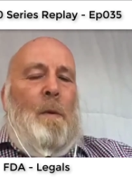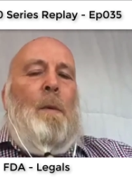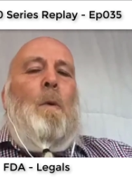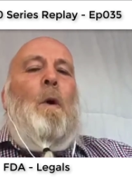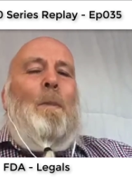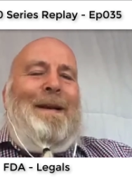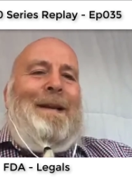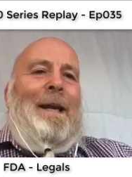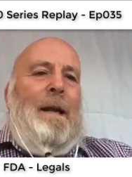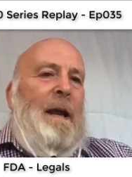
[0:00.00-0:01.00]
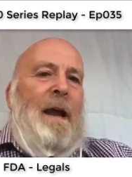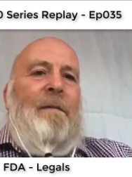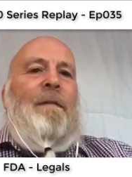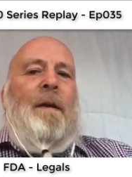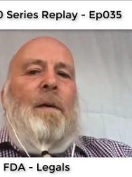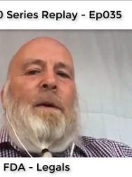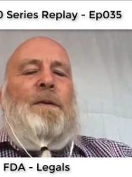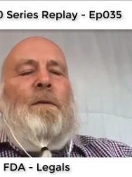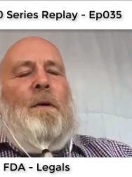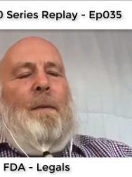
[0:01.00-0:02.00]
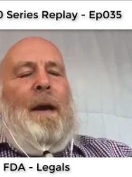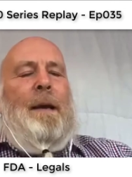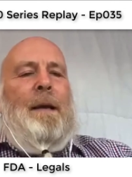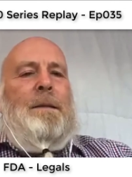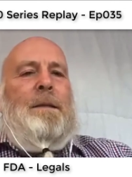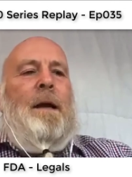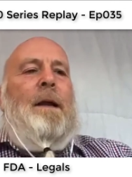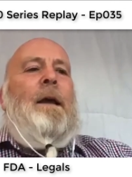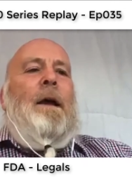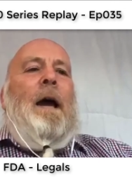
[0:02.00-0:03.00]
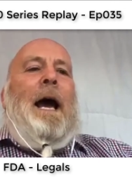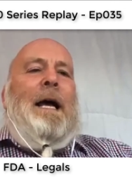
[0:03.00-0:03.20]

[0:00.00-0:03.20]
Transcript: And we will be dealing with everything that we're talking about again today.